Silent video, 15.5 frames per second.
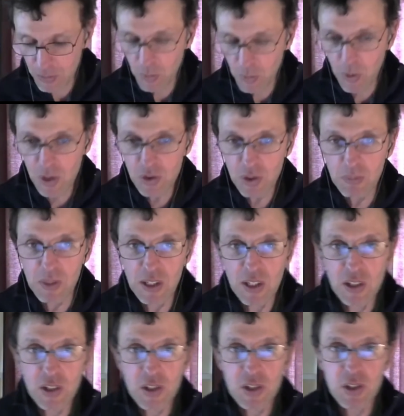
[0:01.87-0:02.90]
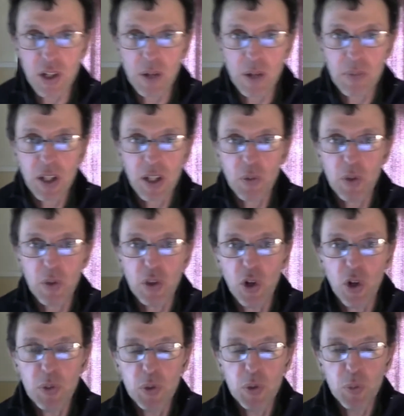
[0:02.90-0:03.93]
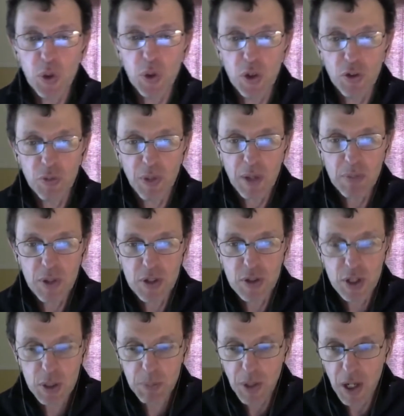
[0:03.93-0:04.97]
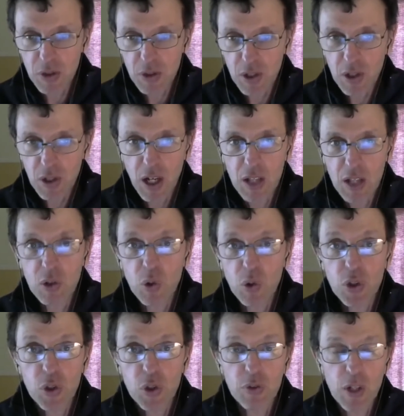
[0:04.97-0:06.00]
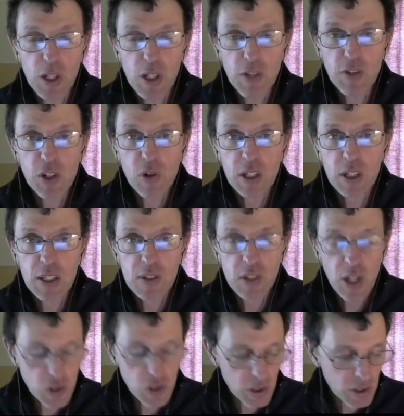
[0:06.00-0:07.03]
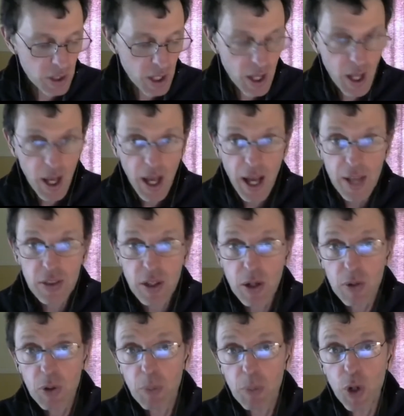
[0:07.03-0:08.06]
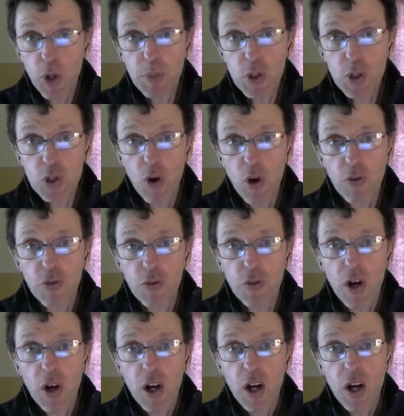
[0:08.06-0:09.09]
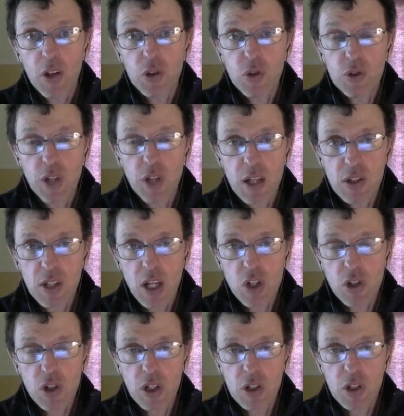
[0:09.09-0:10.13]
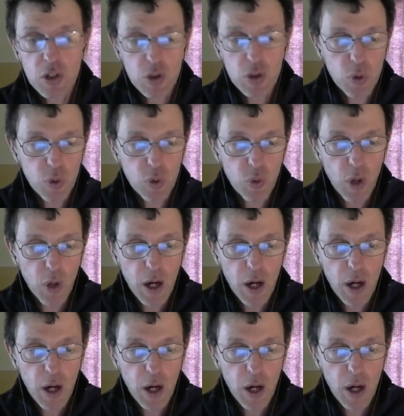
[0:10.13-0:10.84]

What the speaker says: Quantum Leaders. I'm here with Norman Wolf, my business partner and the author of The Living Organization. And the purpose of today's session is to